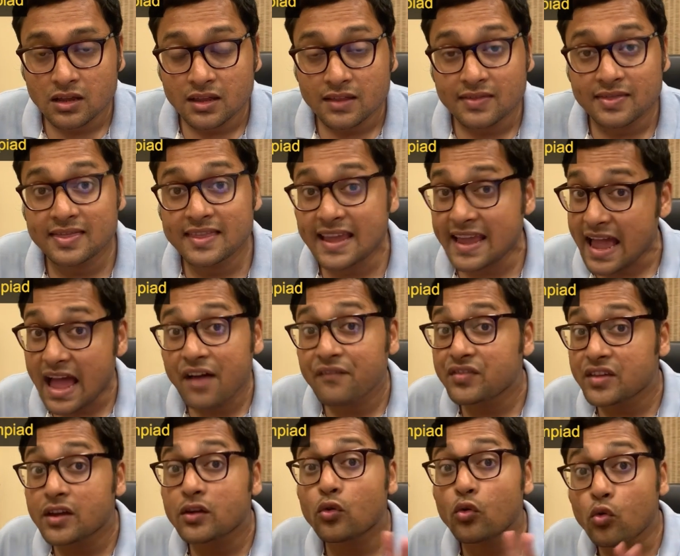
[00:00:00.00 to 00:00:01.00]
They have
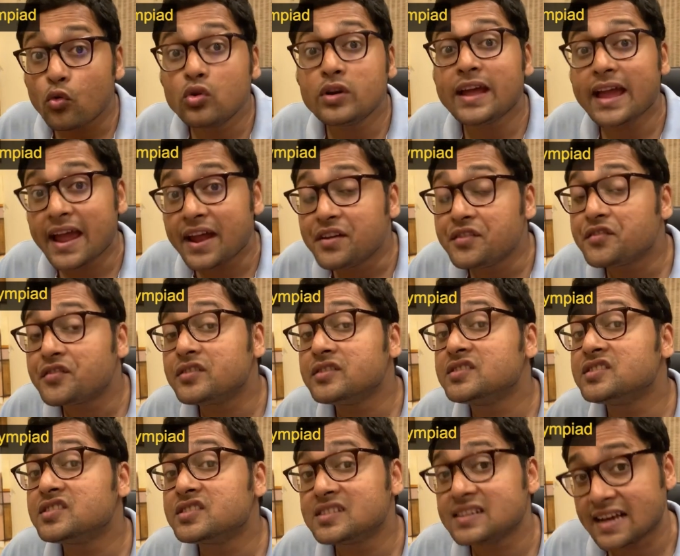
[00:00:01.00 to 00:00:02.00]
their own
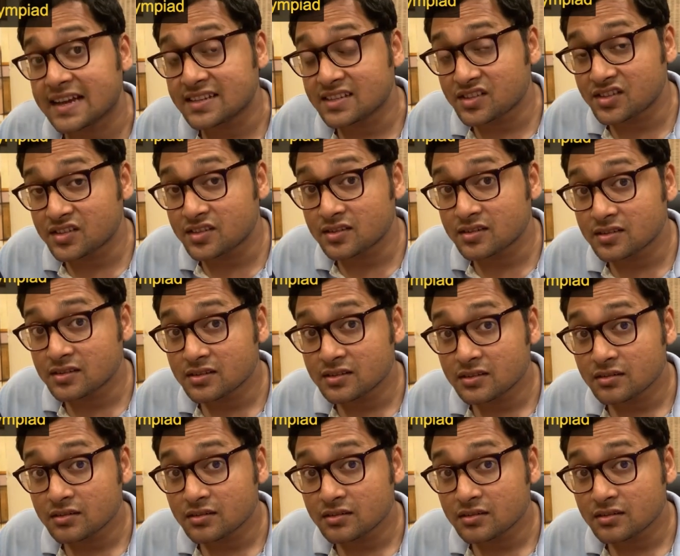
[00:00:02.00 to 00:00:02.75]
entrance tests,